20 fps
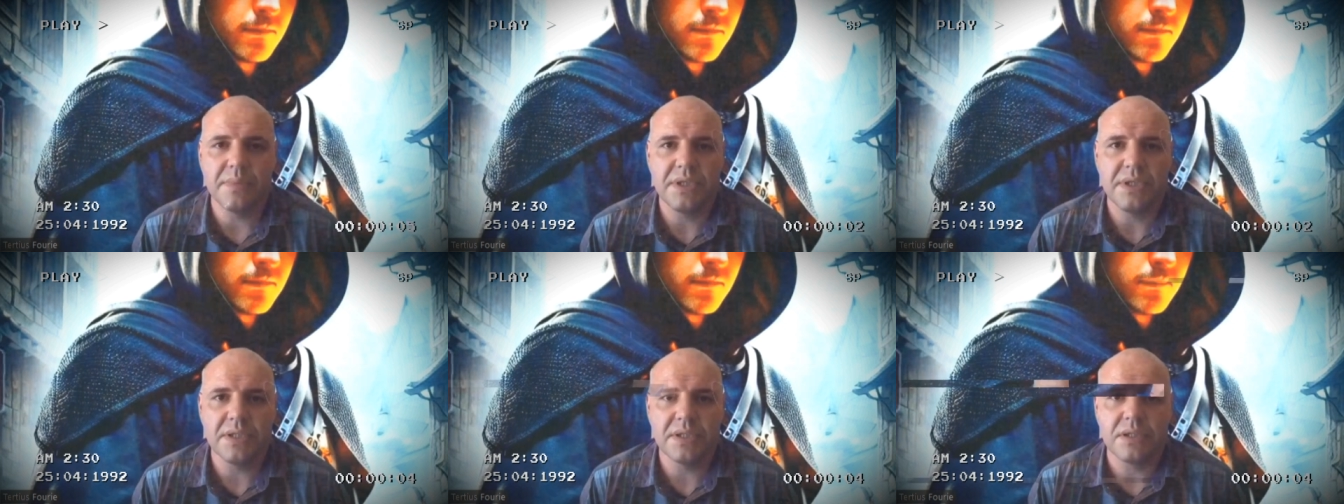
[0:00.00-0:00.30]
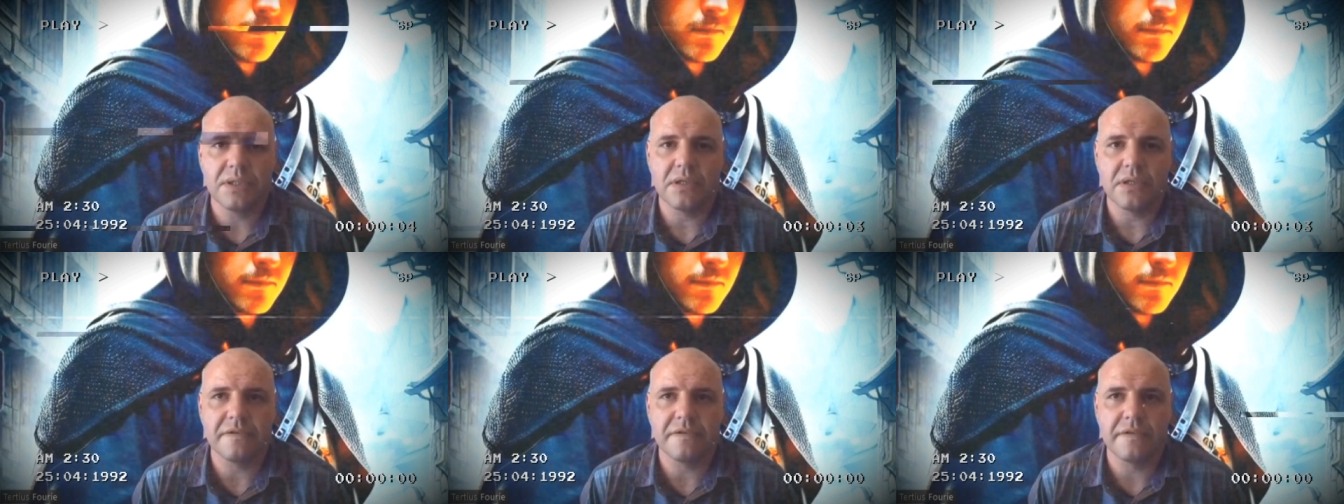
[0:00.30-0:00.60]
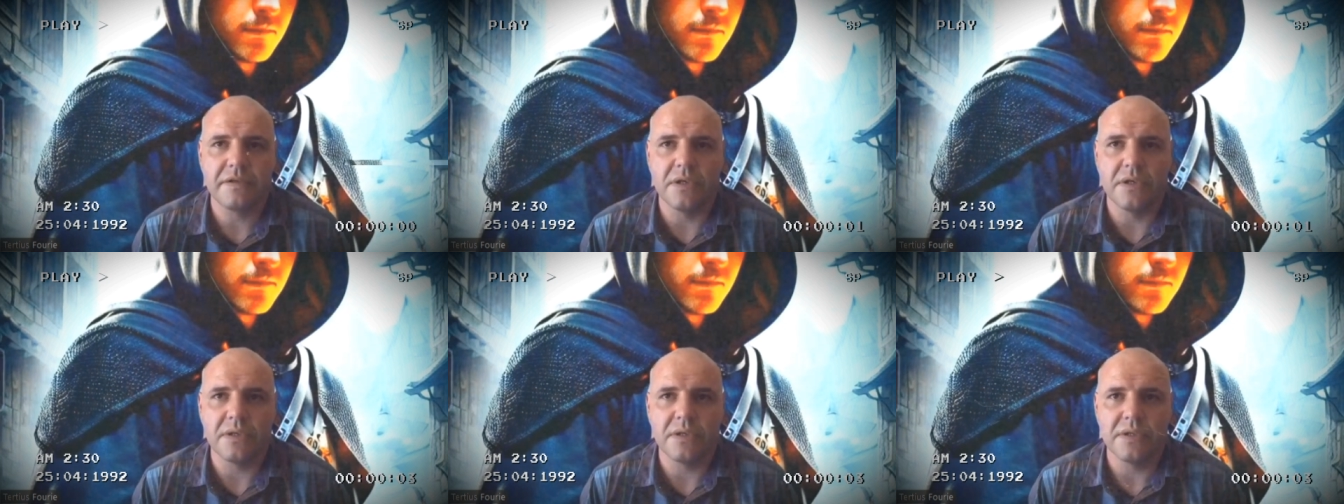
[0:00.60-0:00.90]
peace
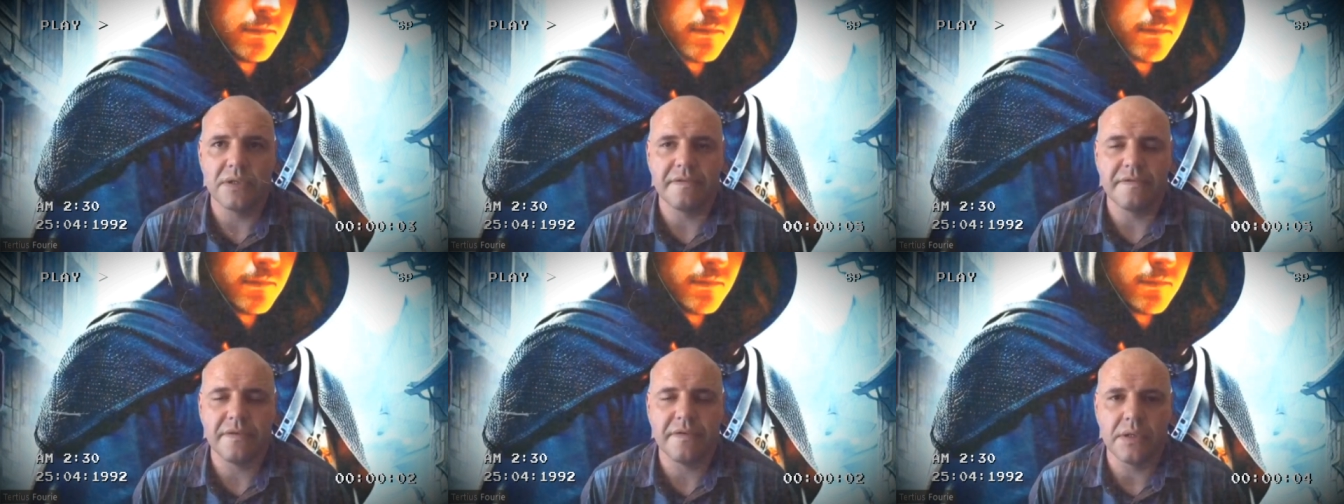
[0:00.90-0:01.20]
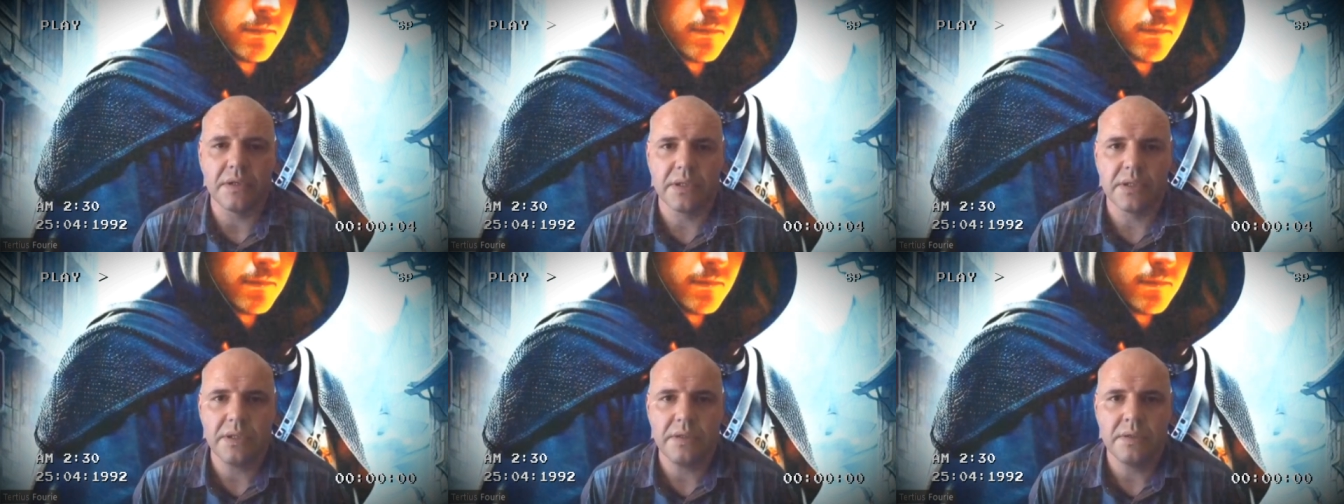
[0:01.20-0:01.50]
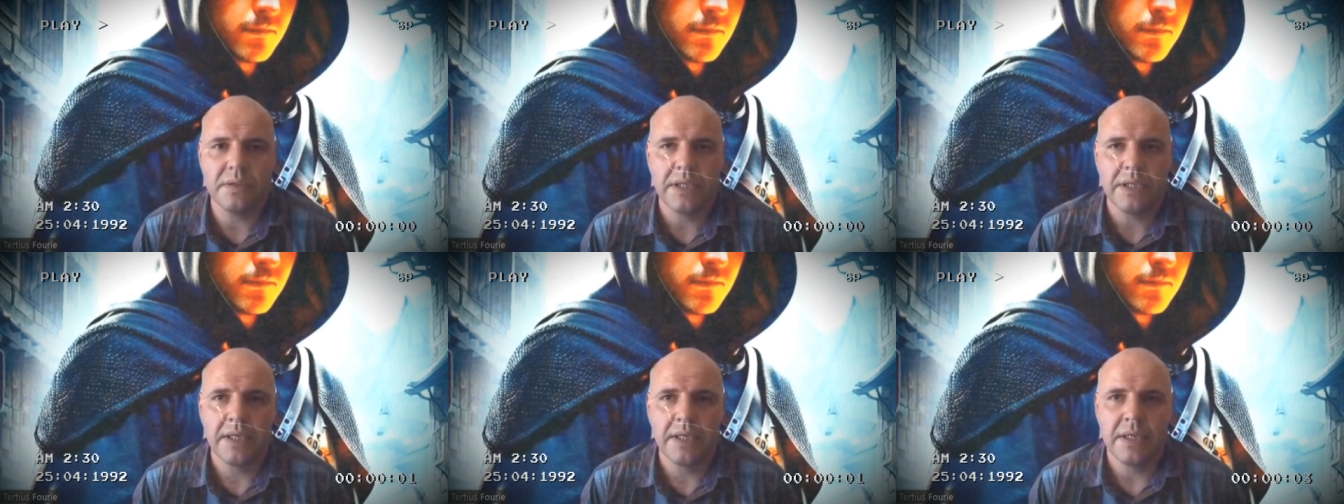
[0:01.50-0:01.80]
of God the
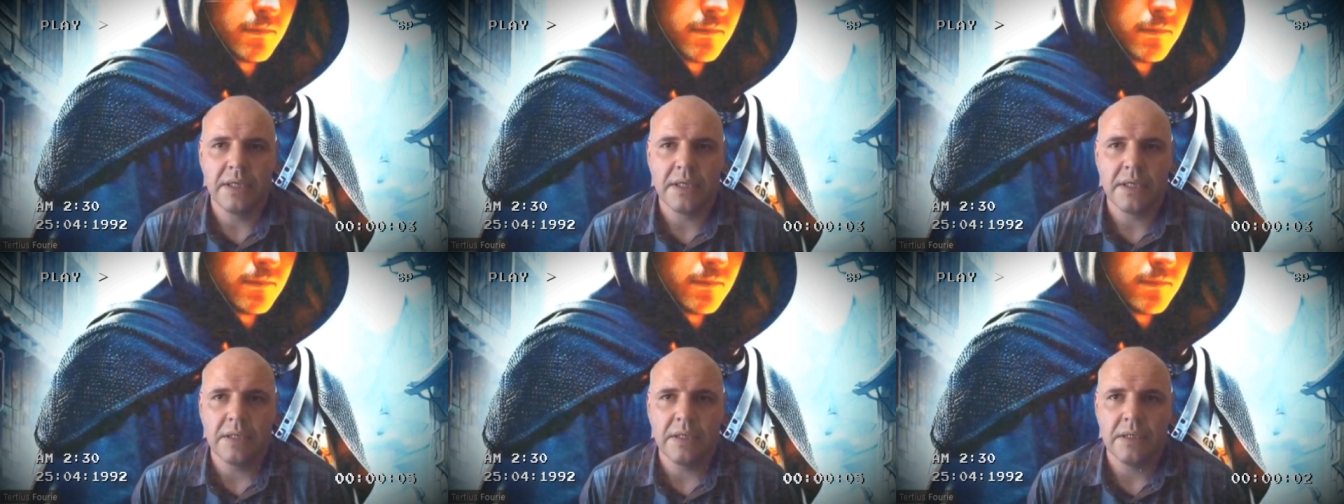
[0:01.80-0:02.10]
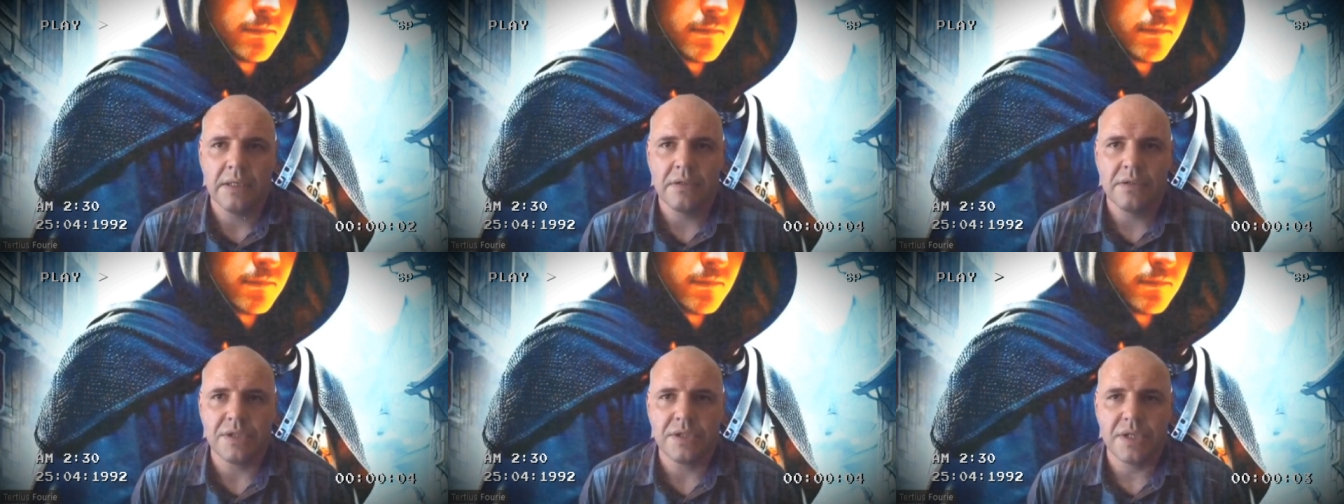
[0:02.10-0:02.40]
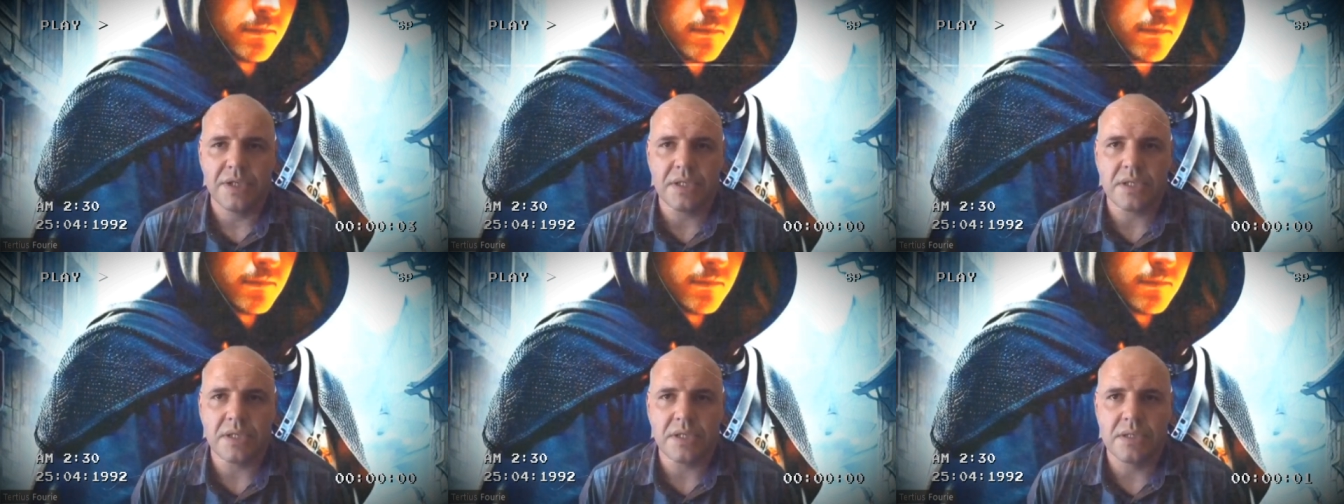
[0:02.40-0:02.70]
Father.
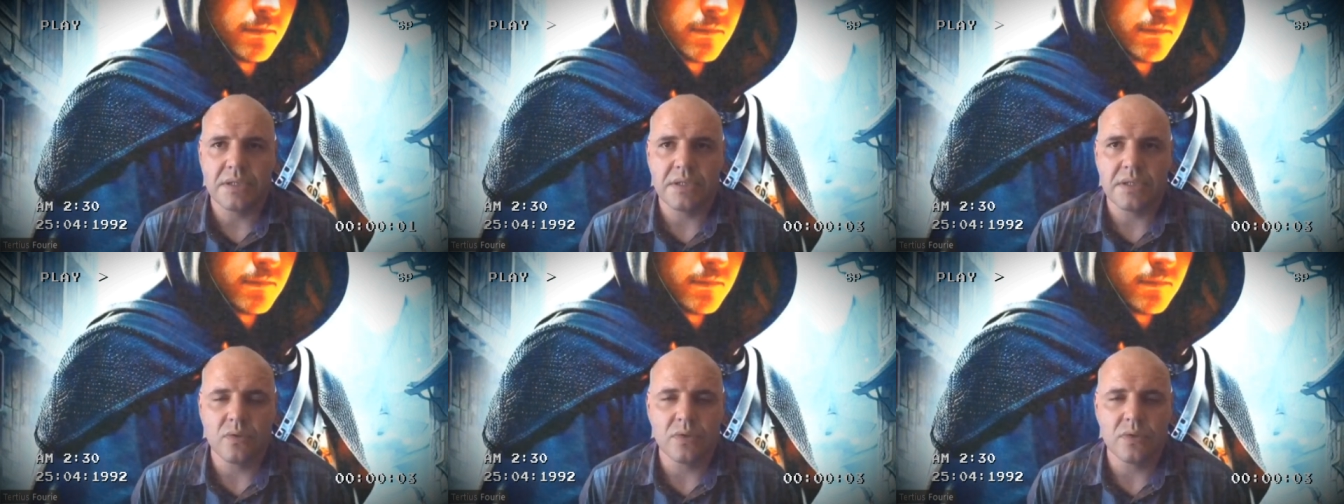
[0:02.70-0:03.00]
Jesus